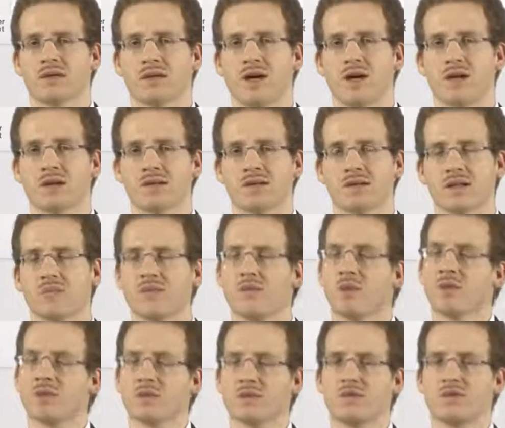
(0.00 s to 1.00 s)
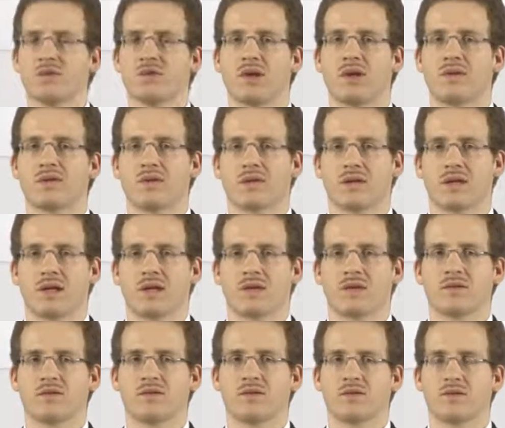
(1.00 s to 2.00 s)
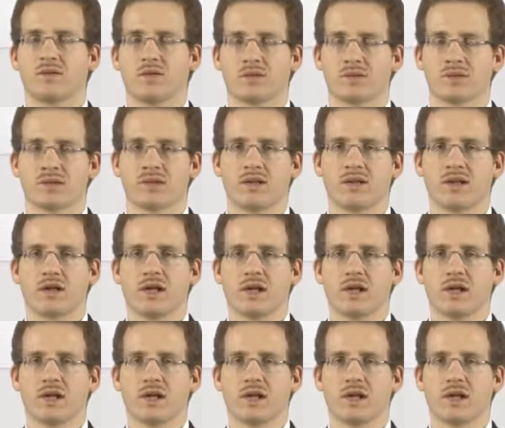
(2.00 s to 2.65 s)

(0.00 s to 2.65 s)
tasks and put them together again into groups.